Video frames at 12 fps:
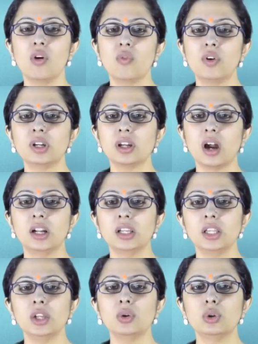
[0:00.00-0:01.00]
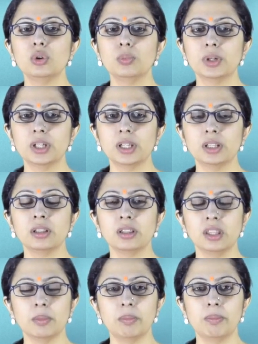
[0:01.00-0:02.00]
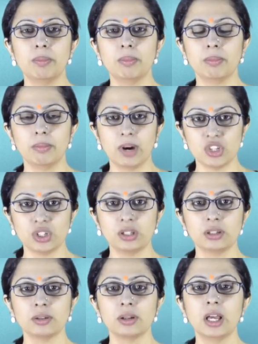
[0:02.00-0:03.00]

would continue to burden the budget,